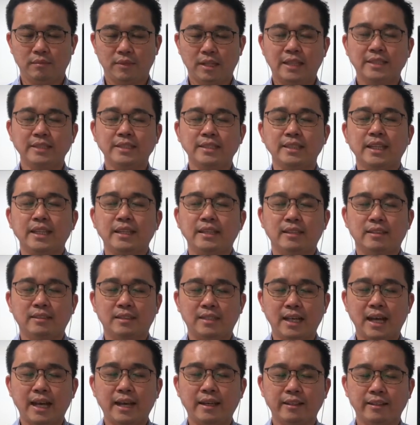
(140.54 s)
and say a
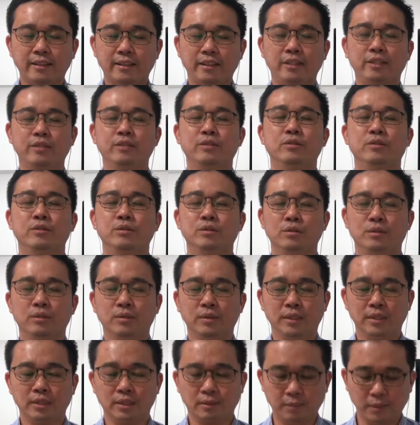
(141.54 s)
thank you to
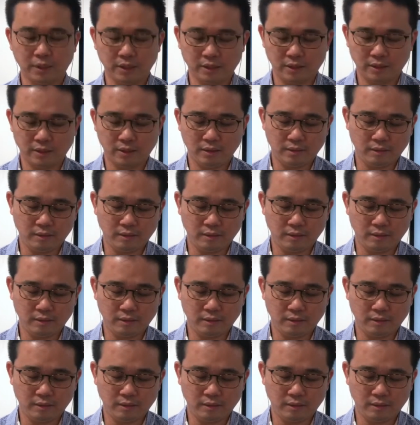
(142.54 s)
this person